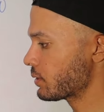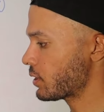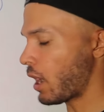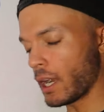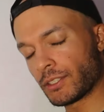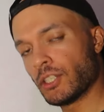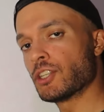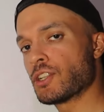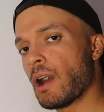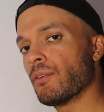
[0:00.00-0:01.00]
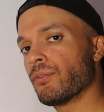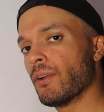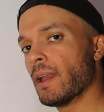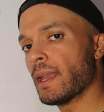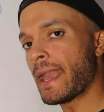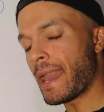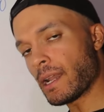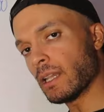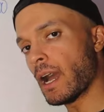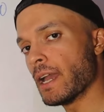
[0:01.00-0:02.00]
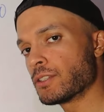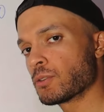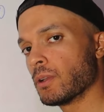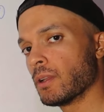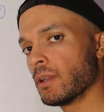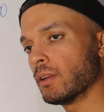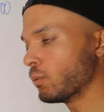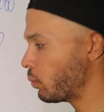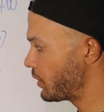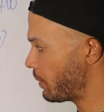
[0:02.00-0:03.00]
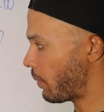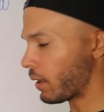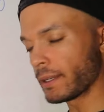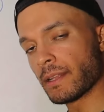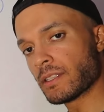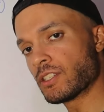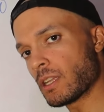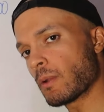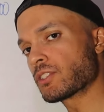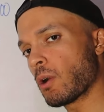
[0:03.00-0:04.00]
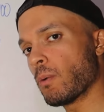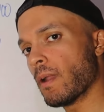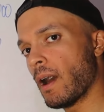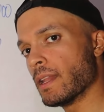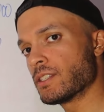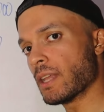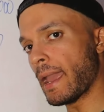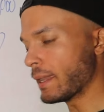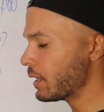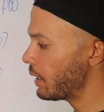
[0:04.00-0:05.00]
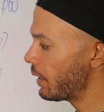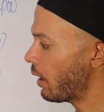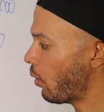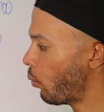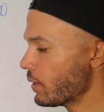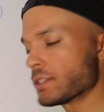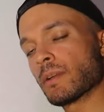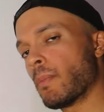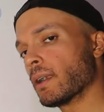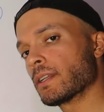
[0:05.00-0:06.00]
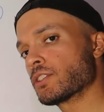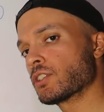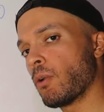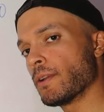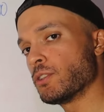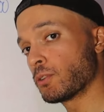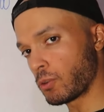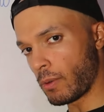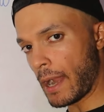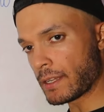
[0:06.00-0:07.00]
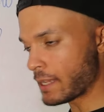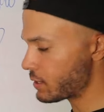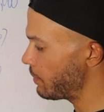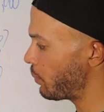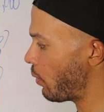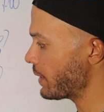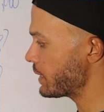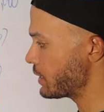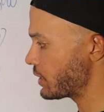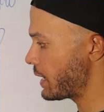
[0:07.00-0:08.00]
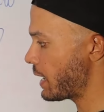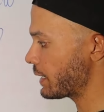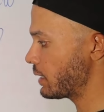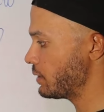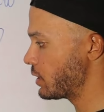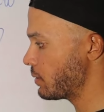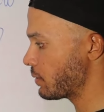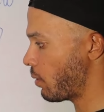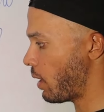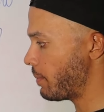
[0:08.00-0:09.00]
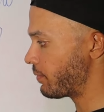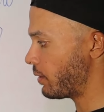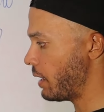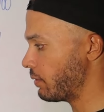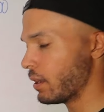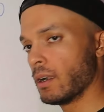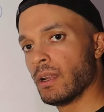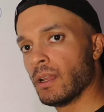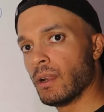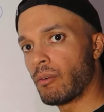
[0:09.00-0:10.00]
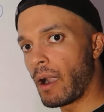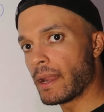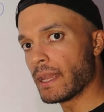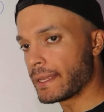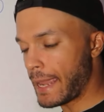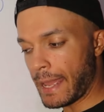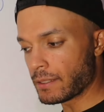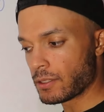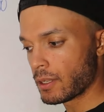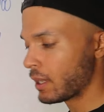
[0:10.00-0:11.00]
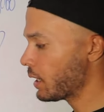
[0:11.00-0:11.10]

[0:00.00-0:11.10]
talk to yourself, analyze with the markets and see what's going on and say, when is the markets going to correct? At some point, it just cannot continue to go up forever, right? It can't.